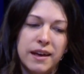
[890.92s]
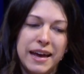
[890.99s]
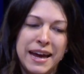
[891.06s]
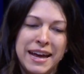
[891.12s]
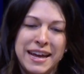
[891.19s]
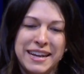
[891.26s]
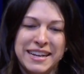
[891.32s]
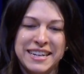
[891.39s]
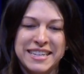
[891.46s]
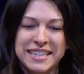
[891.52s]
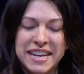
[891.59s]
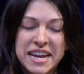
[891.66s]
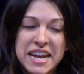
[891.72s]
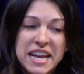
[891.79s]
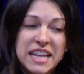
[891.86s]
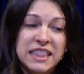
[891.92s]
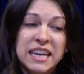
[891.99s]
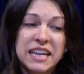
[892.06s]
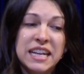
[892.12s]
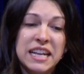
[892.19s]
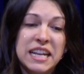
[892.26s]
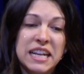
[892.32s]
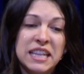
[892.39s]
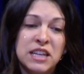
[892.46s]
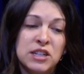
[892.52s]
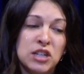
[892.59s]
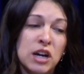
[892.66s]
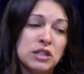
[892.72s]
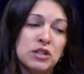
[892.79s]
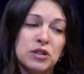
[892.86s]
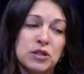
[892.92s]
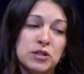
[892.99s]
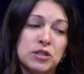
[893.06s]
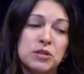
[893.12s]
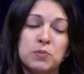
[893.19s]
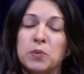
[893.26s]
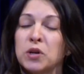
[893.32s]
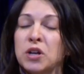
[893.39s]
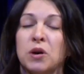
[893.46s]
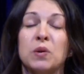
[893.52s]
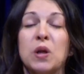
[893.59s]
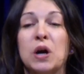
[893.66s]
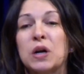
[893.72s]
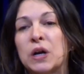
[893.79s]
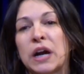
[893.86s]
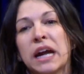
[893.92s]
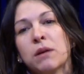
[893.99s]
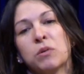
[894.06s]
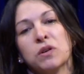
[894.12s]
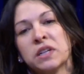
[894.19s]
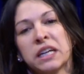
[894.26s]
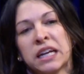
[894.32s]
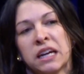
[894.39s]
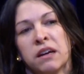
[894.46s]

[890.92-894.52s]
and that the doctors were no longer able to